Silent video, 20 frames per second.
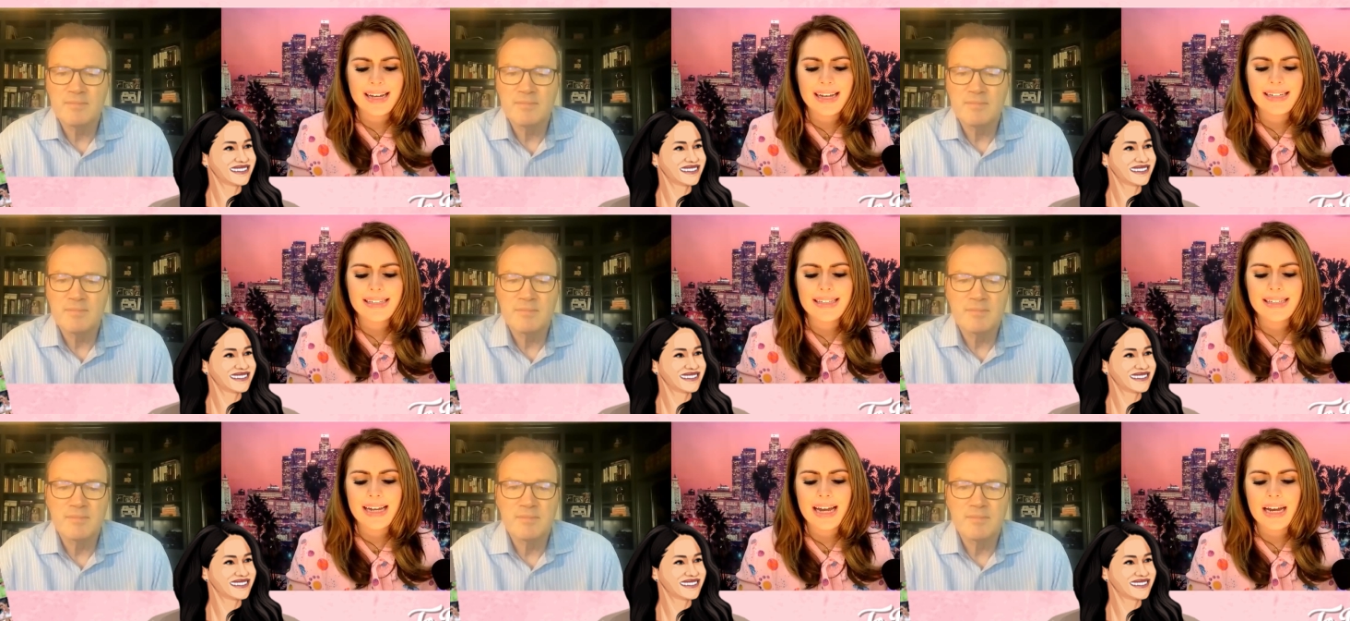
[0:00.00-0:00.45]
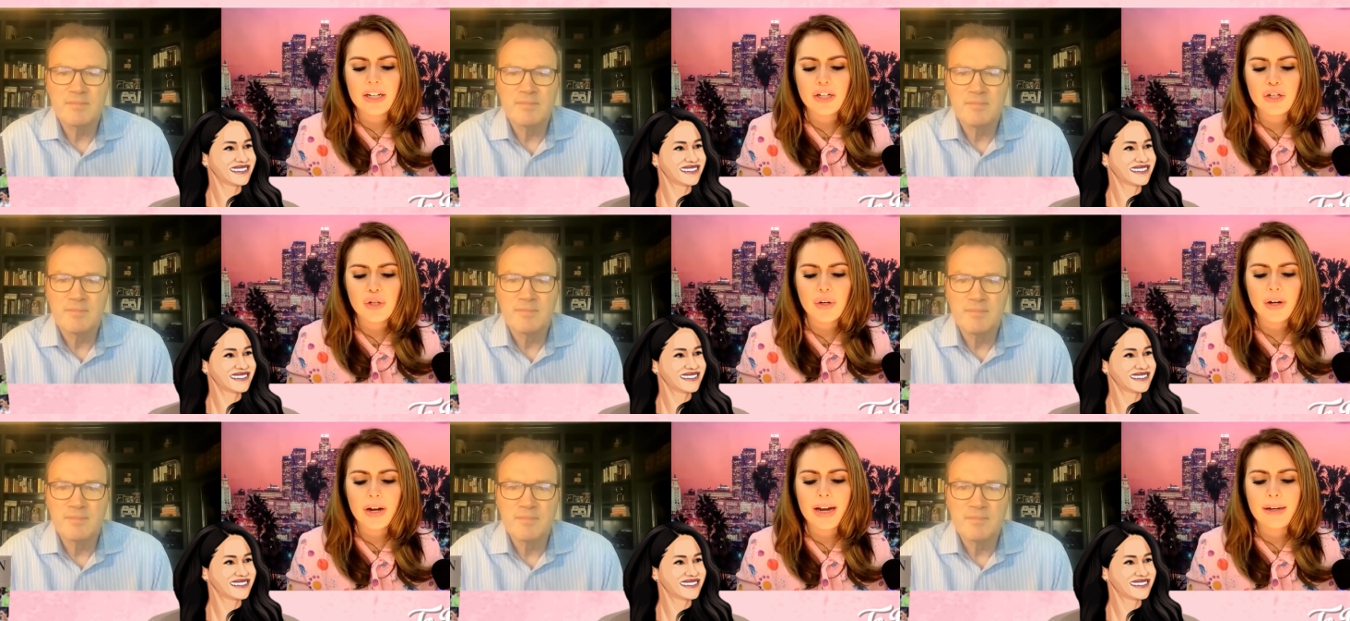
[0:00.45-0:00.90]
Speaker 1: a
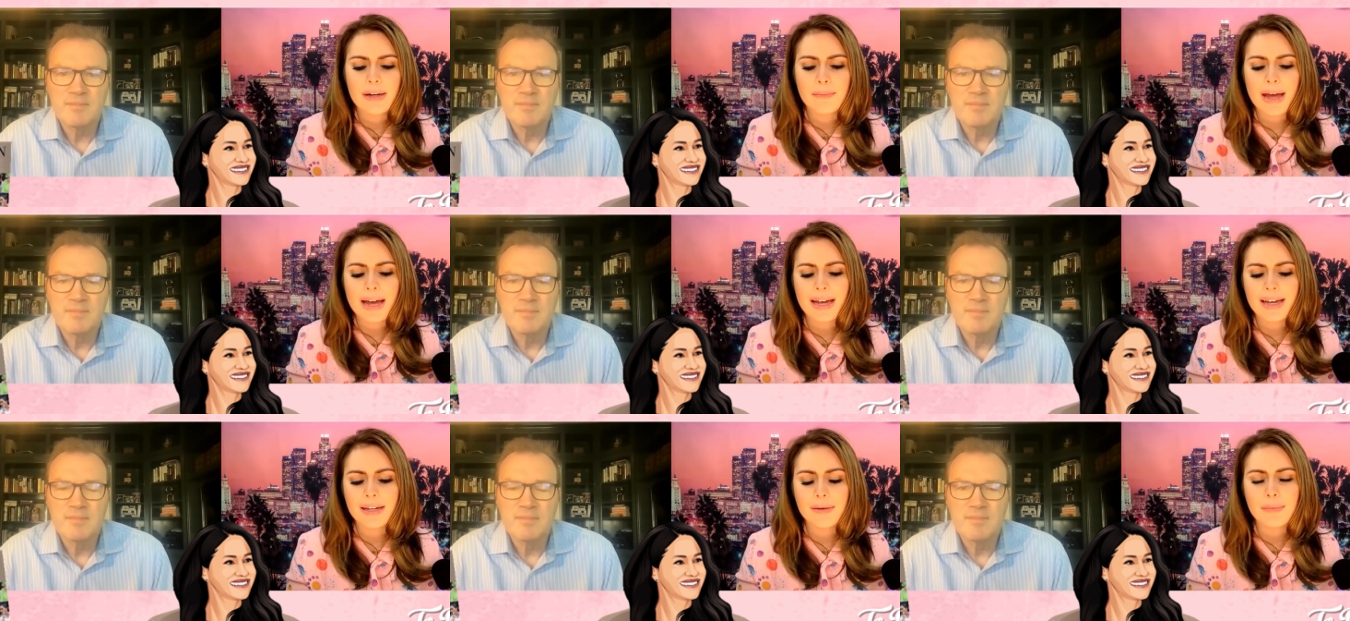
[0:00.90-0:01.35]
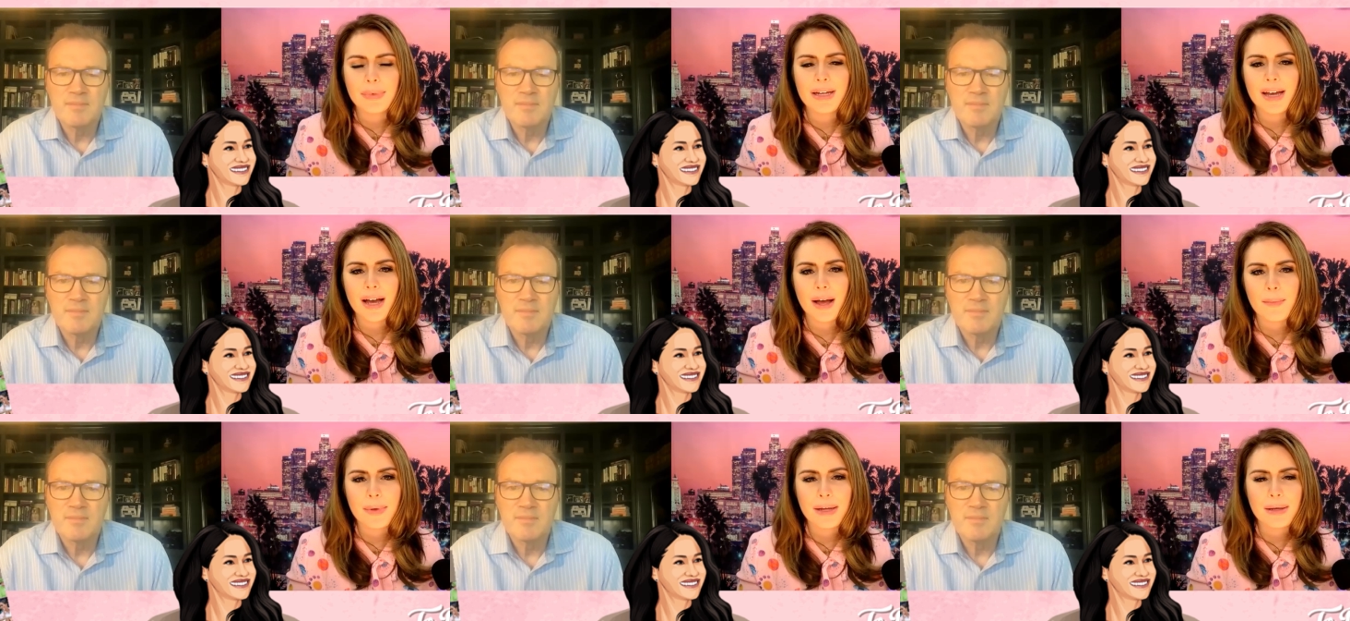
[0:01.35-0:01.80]
danger in Meghan
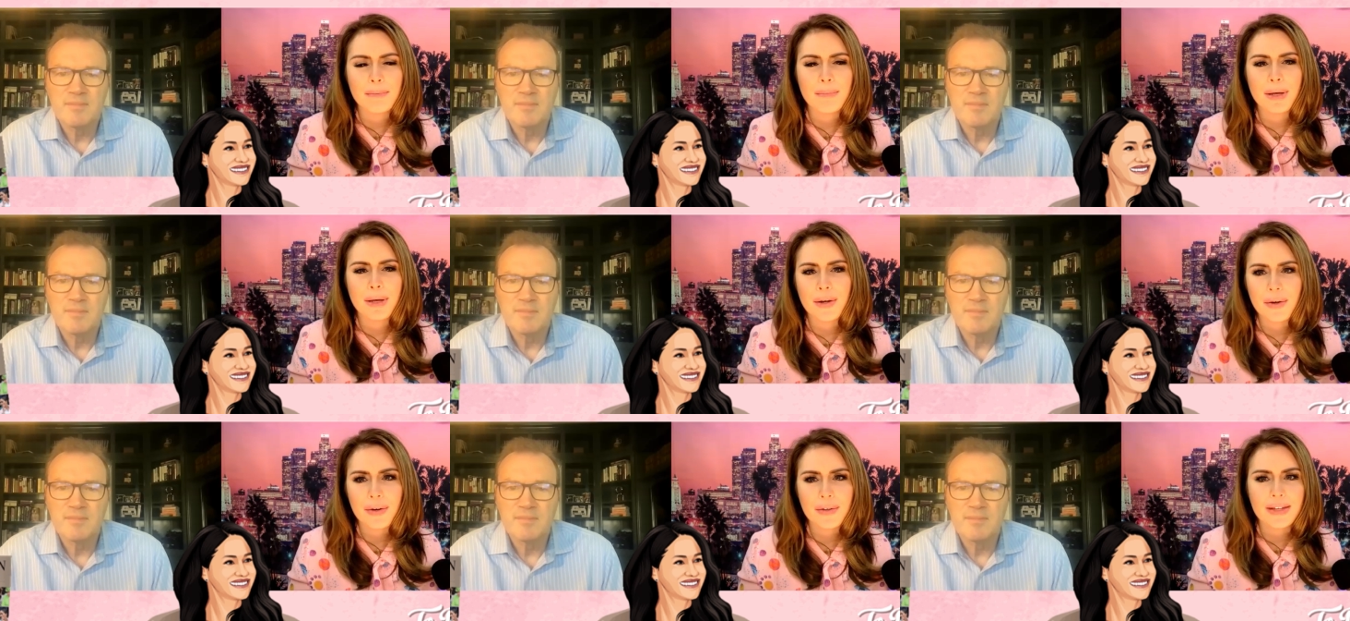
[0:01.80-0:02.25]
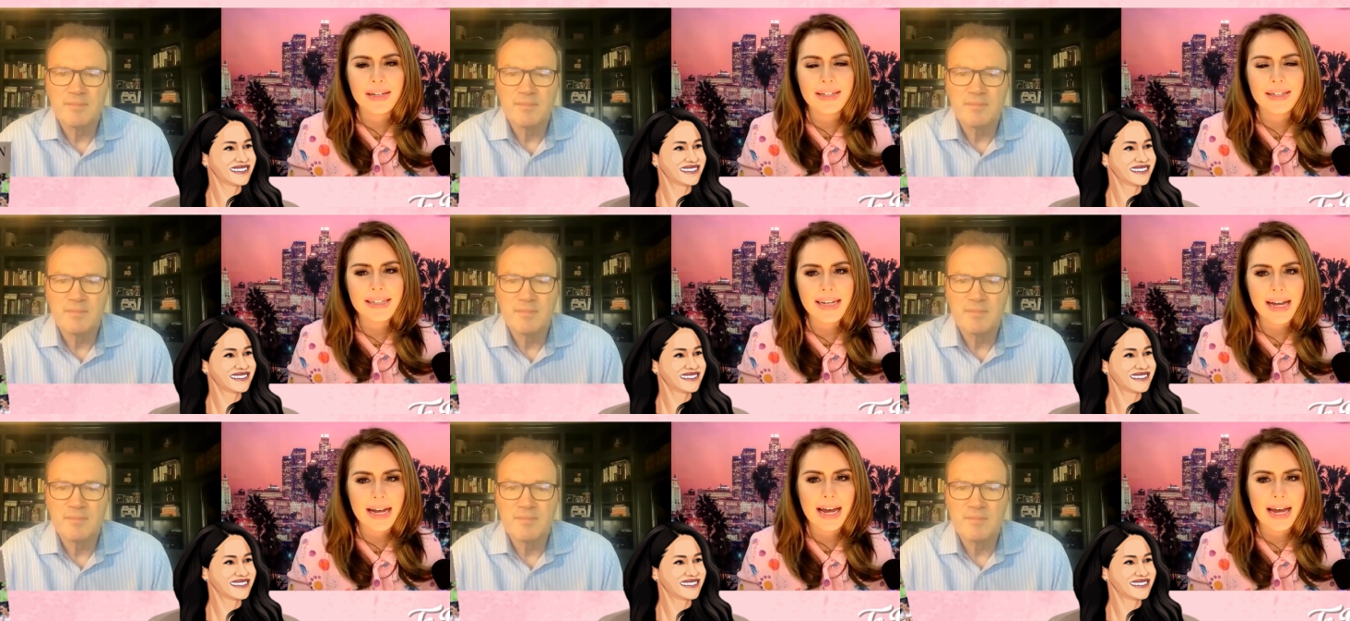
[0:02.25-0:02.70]
becoming bigger than
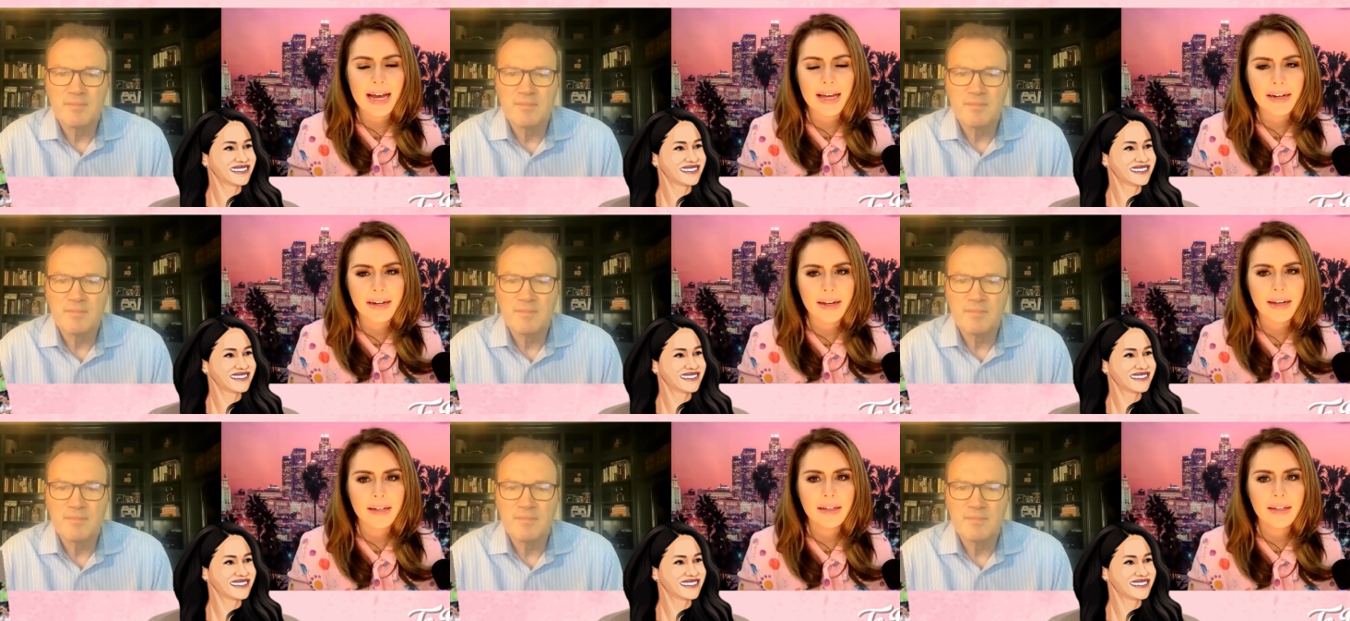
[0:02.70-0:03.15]
Diana.